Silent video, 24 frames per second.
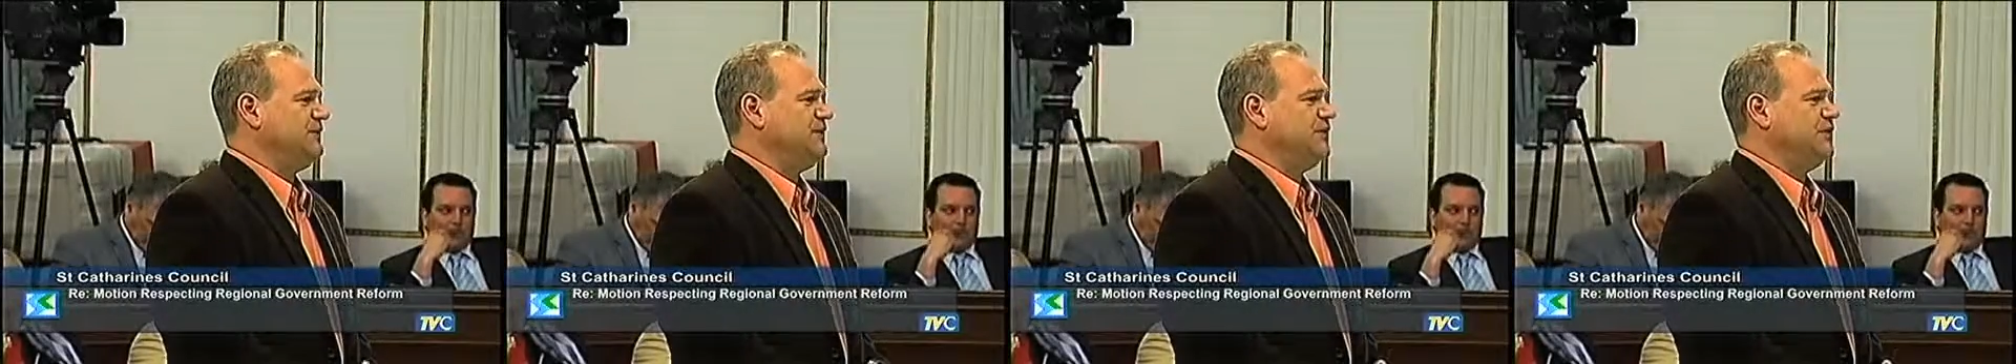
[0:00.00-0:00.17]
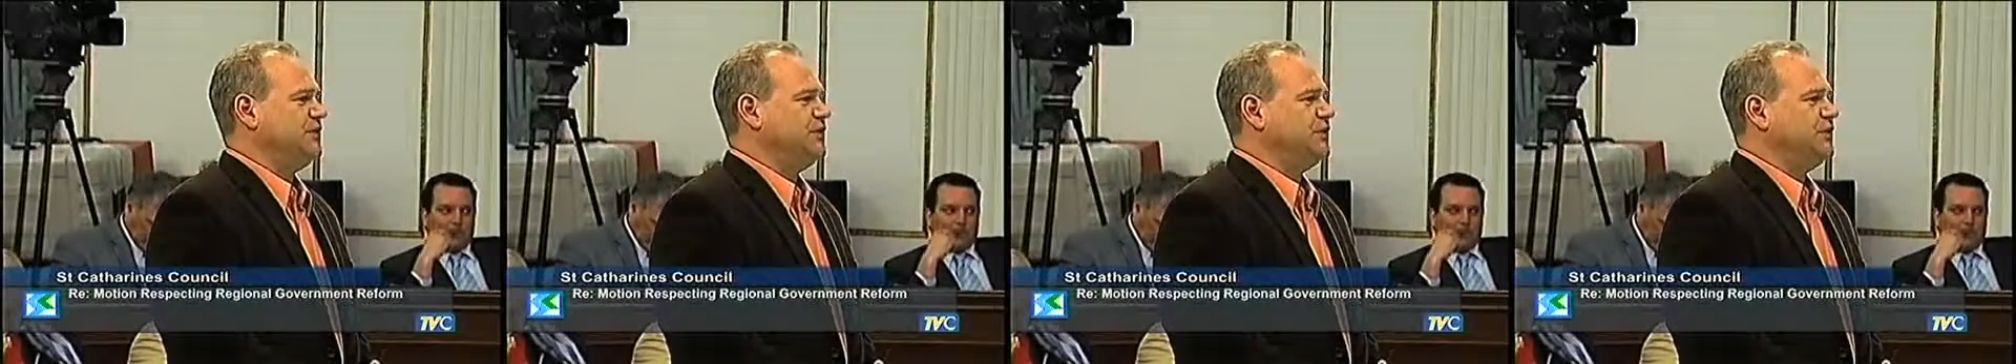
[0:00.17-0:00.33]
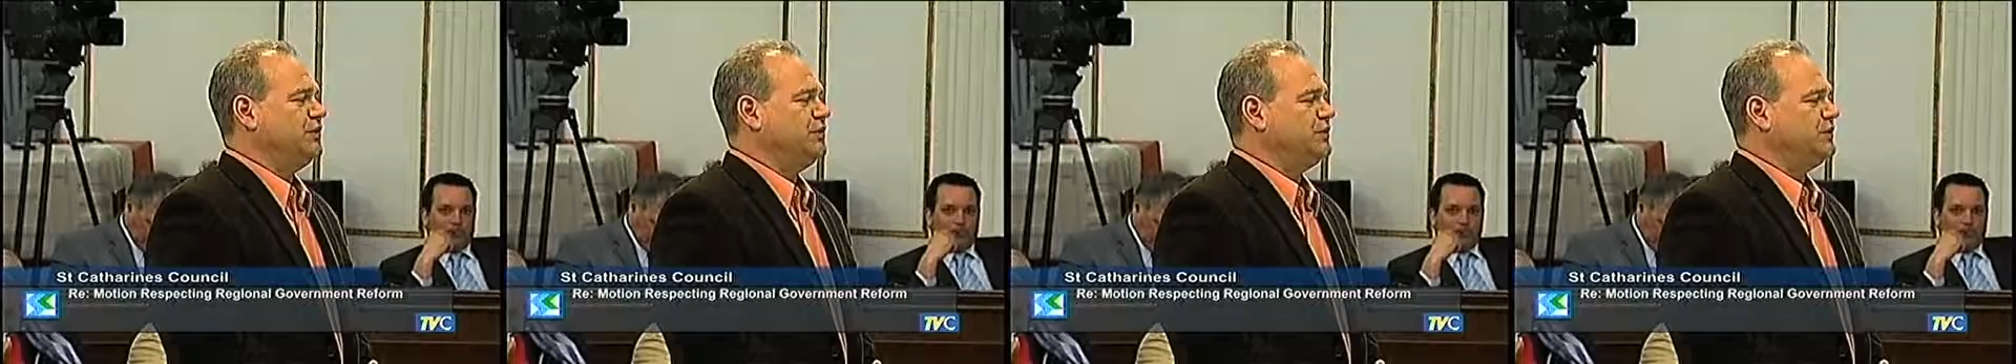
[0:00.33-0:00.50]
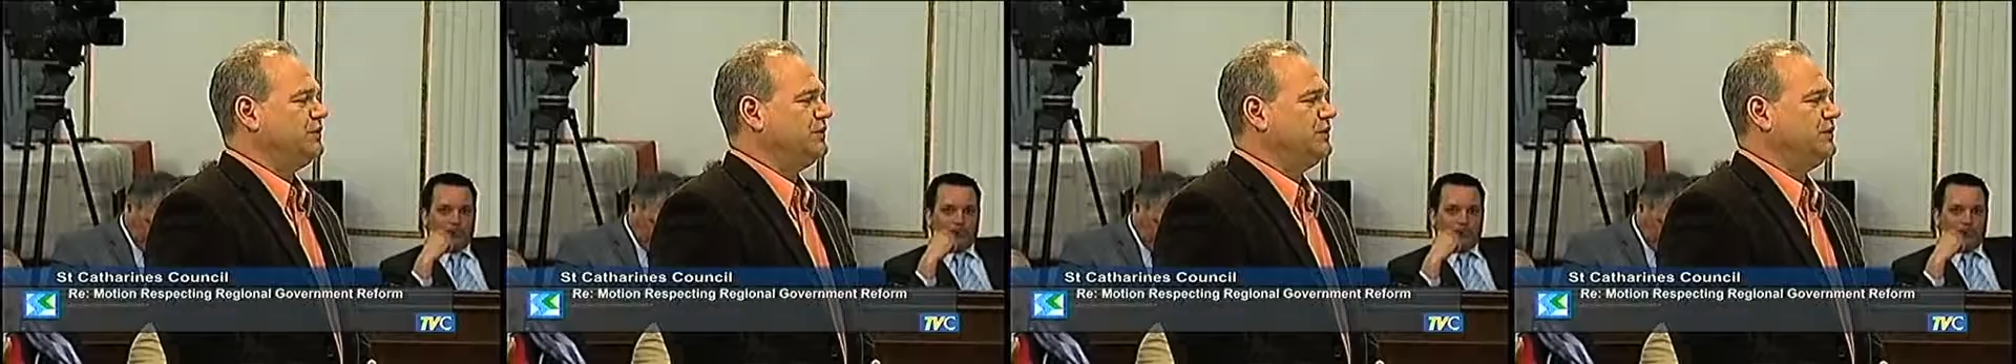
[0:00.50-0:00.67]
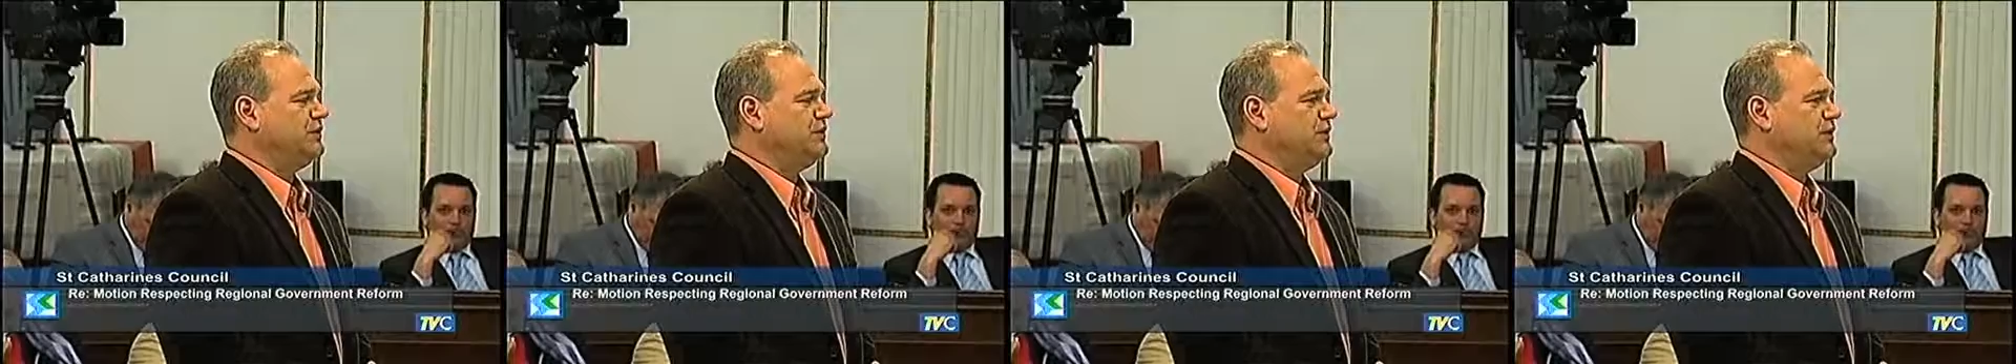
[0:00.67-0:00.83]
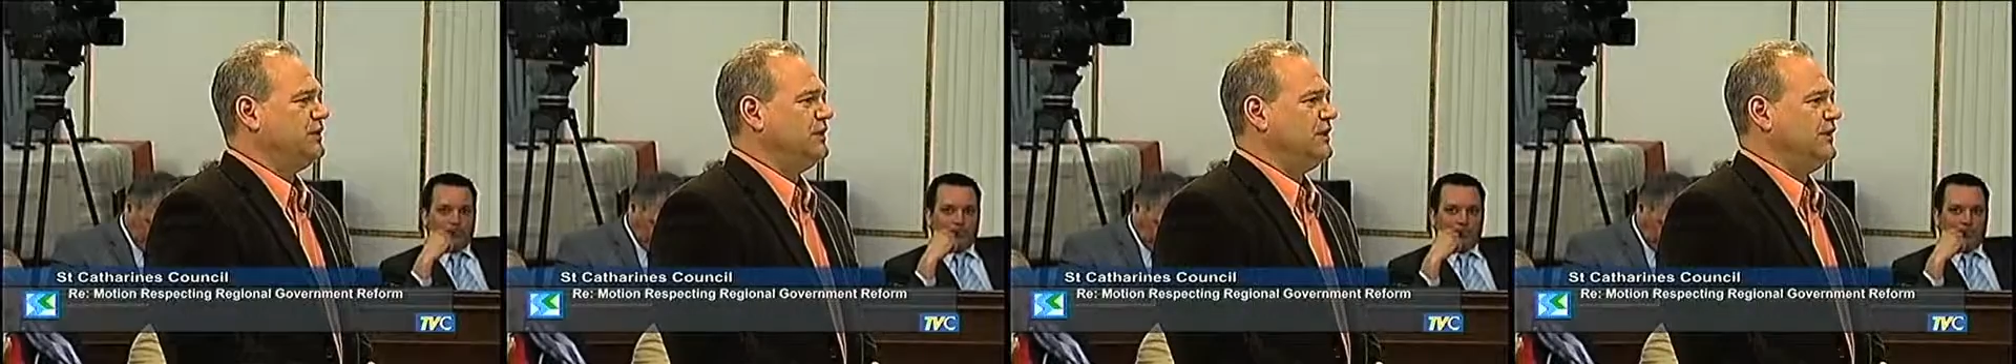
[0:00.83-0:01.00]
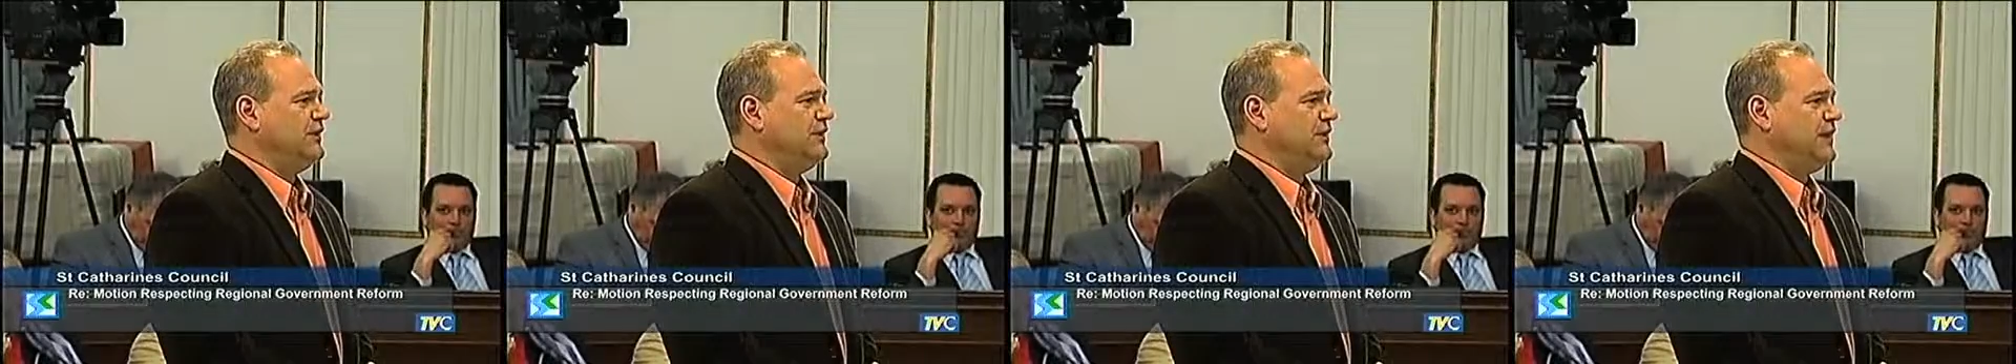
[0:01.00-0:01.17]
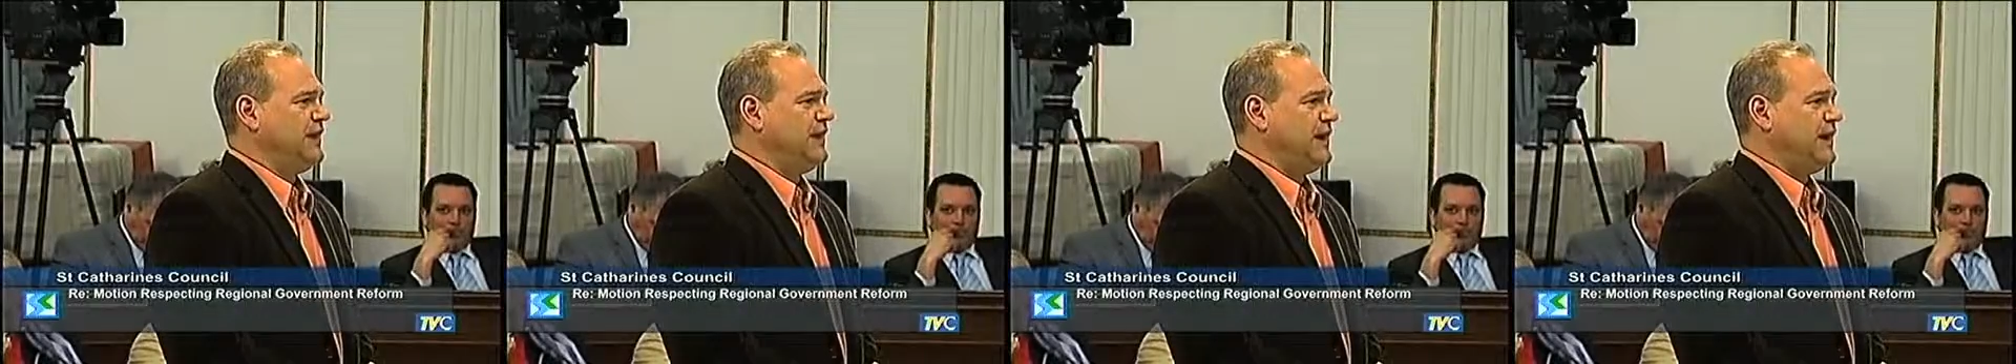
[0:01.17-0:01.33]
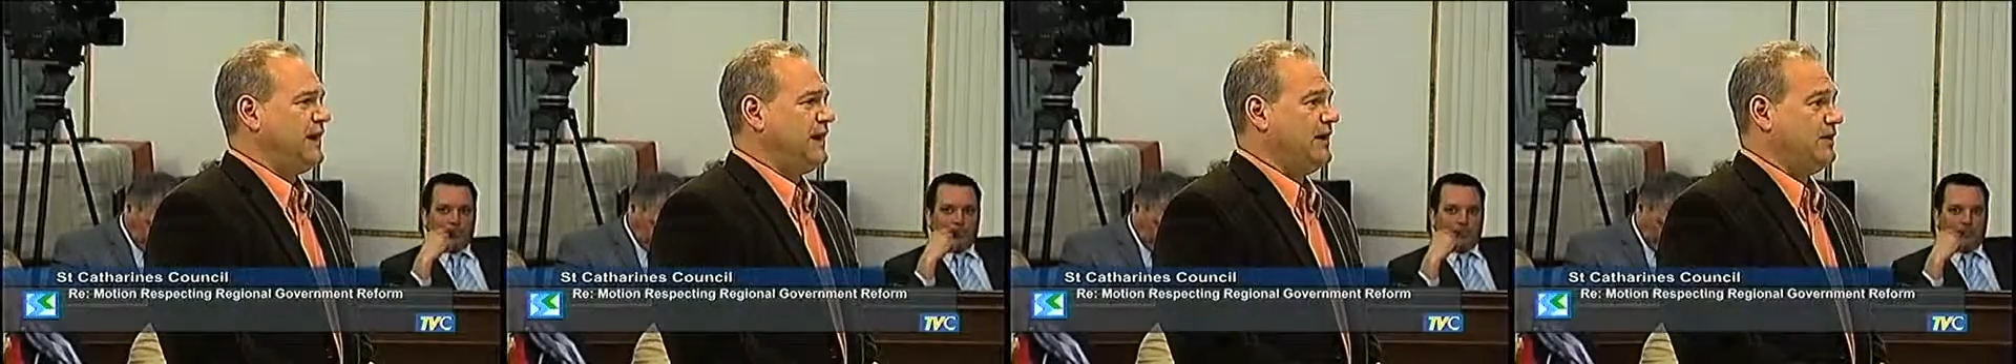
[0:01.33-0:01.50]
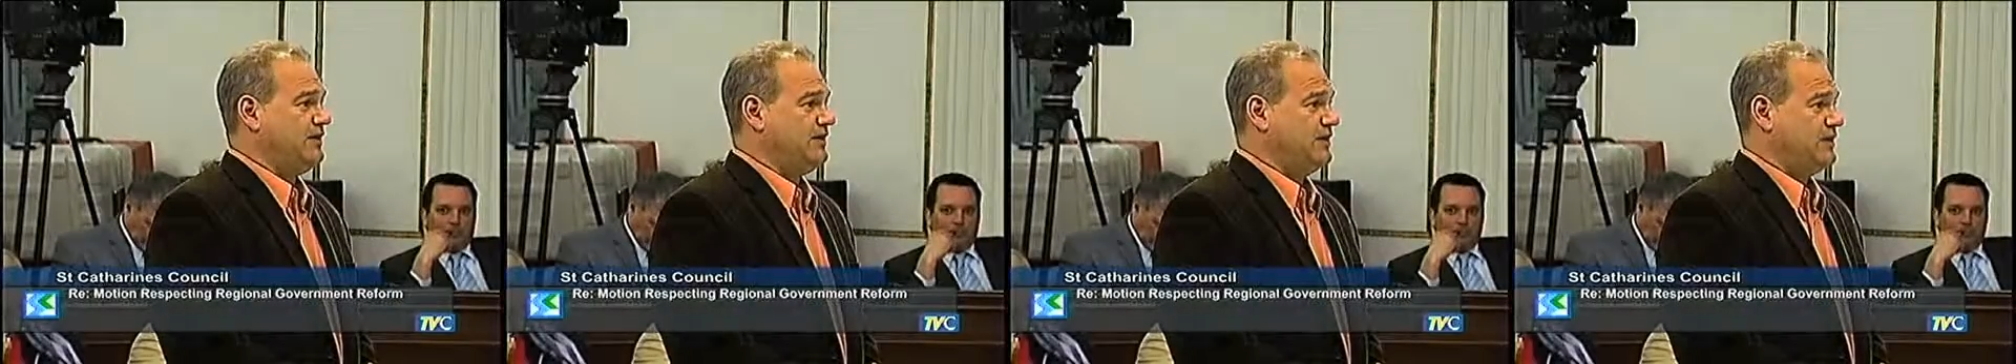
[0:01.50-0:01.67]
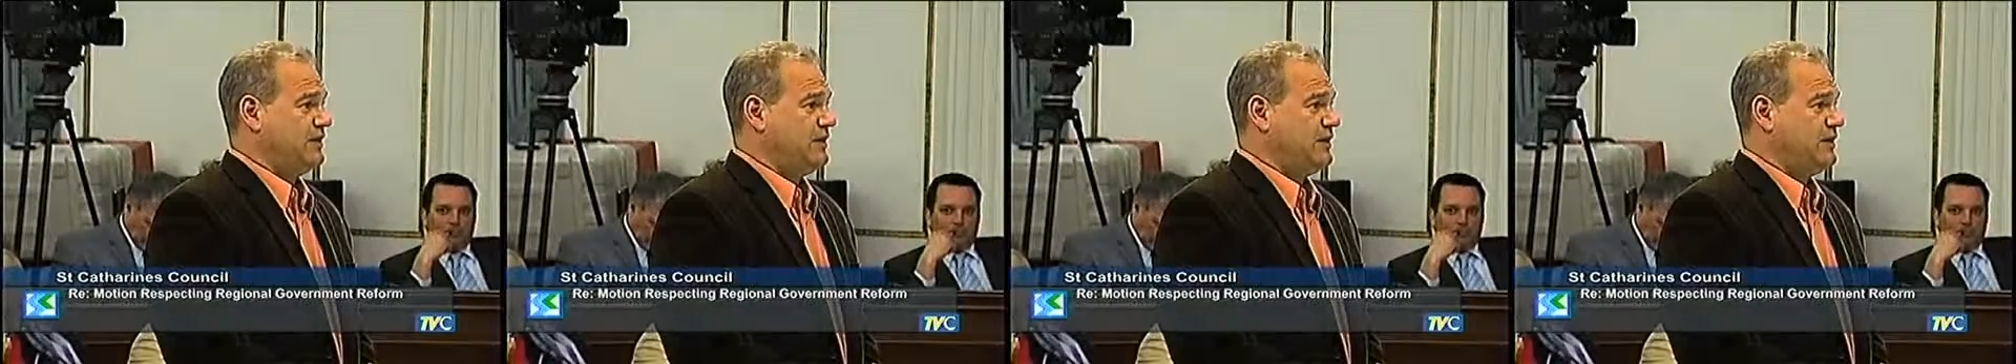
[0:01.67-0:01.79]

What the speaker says: vote that